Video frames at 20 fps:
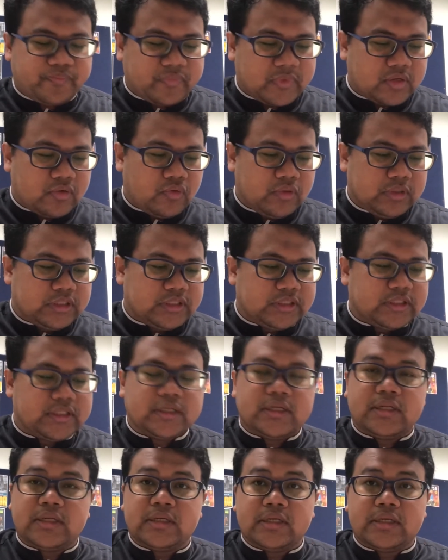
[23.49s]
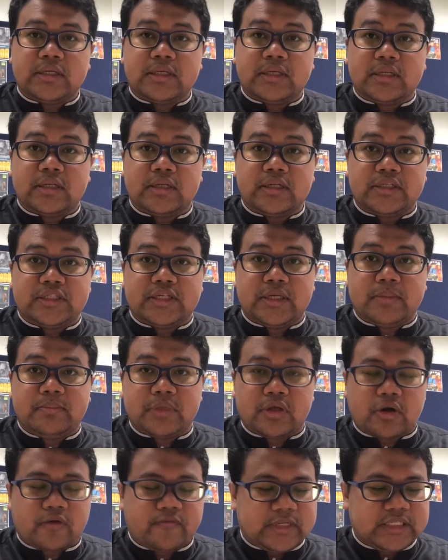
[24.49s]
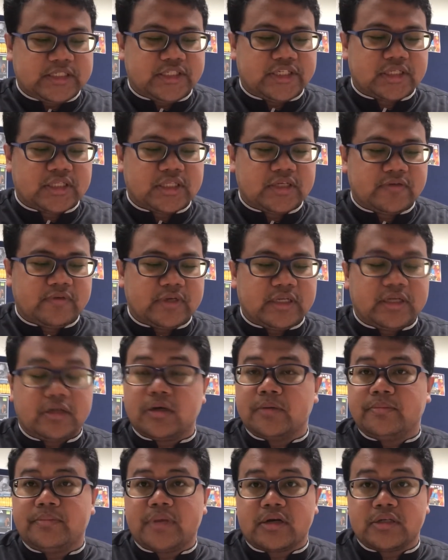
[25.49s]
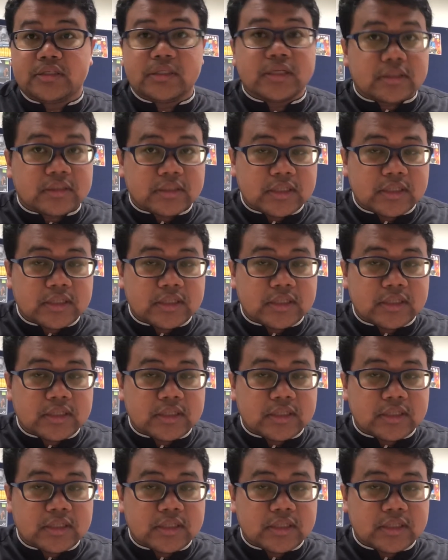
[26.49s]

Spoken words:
We're still in the chapter of adjective in comparison.